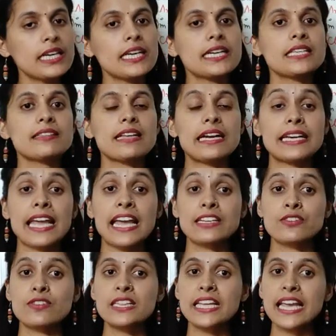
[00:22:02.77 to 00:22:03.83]
it is
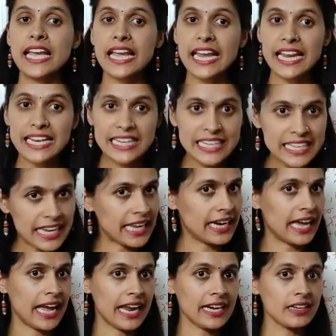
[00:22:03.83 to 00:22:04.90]
attached with any
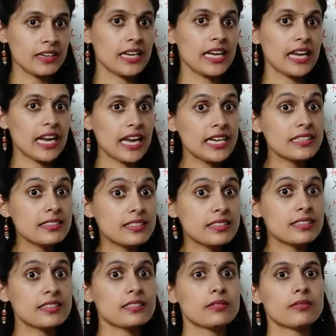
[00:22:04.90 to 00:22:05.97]
anion,
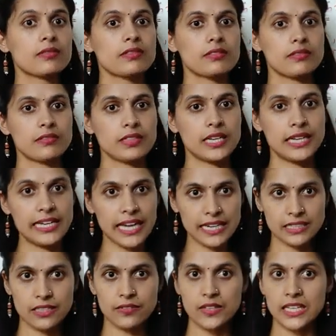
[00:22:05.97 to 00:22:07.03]
its
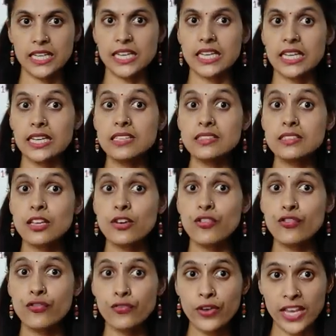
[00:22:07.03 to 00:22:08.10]
conductivity is
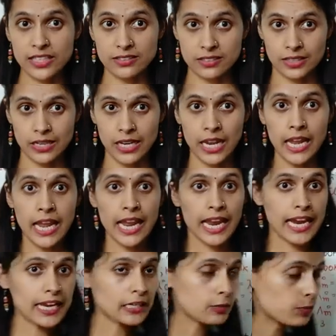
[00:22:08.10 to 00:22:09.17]
fixed.
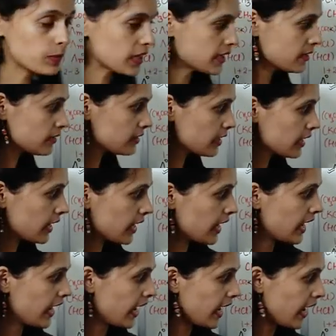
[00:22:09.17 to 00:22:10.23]
It means
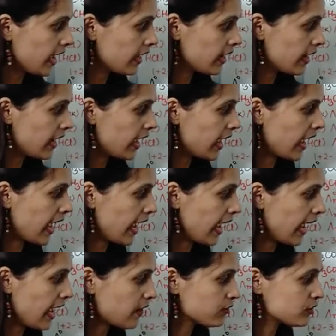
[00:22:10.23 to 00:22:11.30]
here I
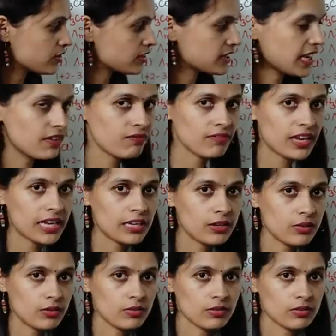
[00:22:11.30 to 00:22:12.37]
have same
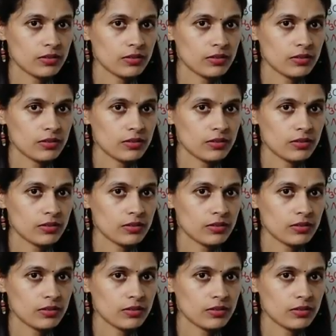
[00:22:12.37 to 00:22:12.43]
value.